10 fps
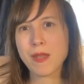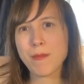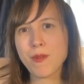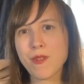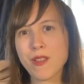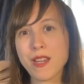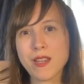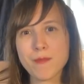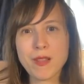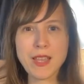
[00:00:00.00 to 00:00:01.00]
people
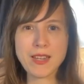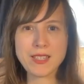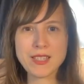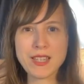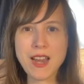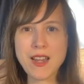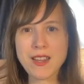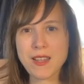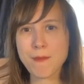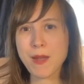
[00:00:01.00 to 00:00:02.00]
in polite
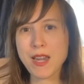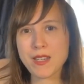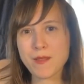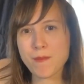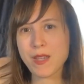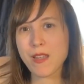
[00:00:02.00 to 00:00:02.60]
society might